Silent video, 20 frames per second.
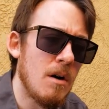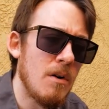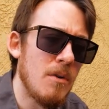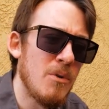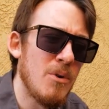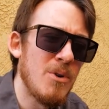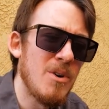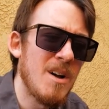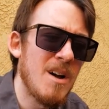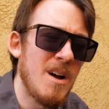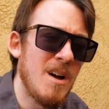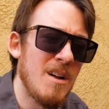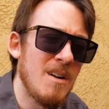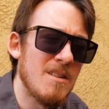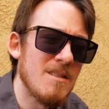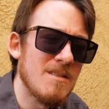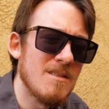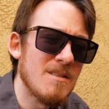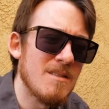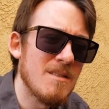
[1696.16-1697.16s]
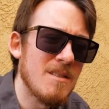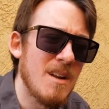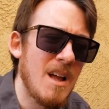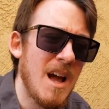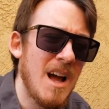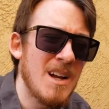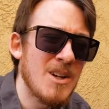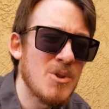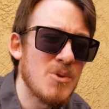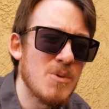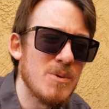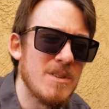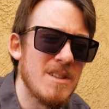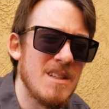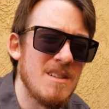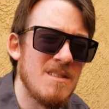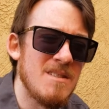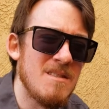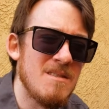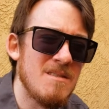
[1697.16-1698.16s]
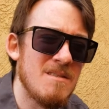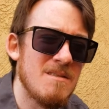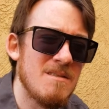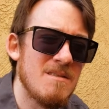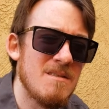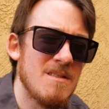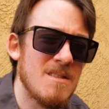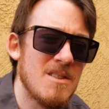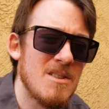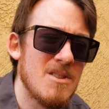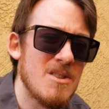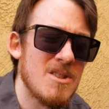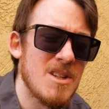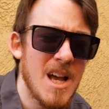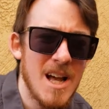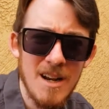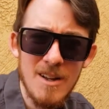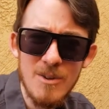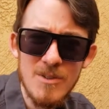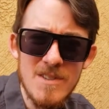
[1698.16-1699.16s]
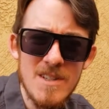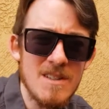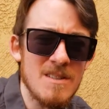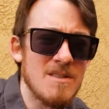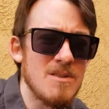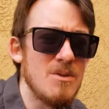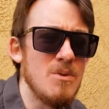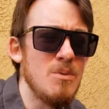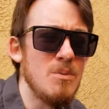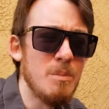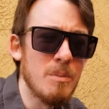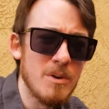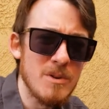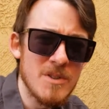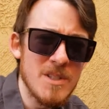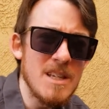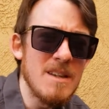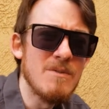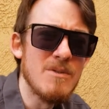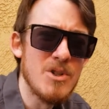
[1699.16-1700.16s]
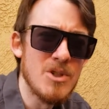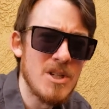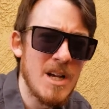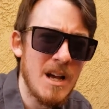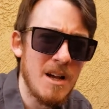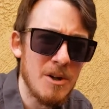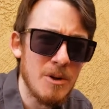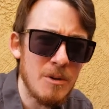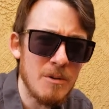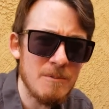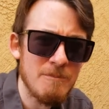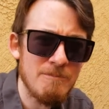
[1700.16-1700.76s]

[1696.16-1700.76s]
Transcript: they're not actually shadows. You perceive the shadow,